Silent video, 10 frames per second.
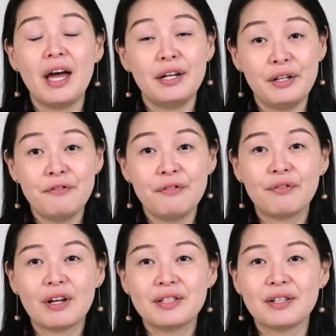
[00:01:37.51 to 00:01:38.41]
and if
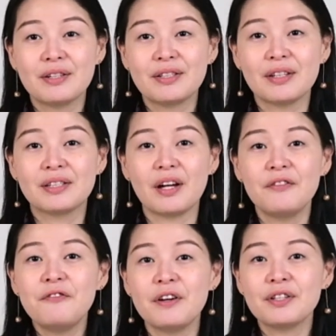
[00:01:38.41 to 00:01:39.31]
the residence is
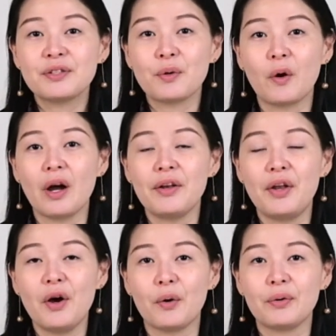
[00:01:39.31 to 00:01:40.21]
unfixed or
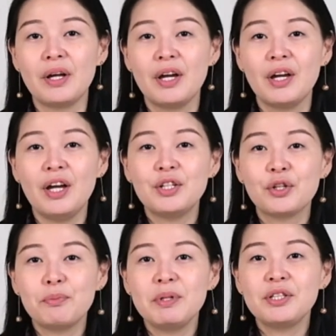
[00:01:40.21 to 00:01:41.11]
unknown, it
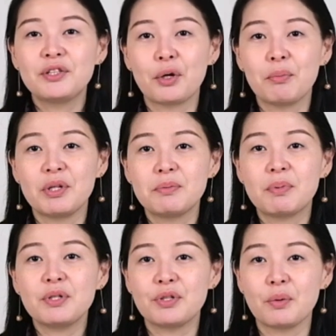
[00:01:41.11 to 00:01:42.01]
shall be
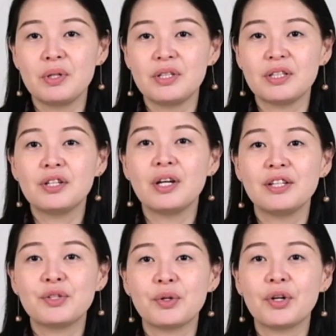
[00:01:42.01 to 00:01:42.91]
determined pursuant to
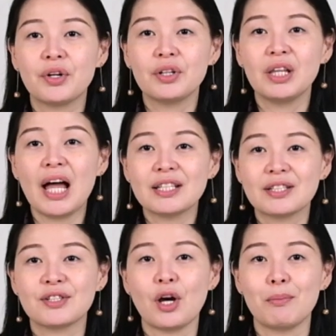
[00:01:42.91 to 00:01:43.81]
his or her
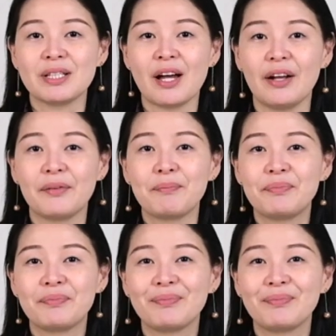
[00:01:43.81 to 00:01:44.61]
last domicile.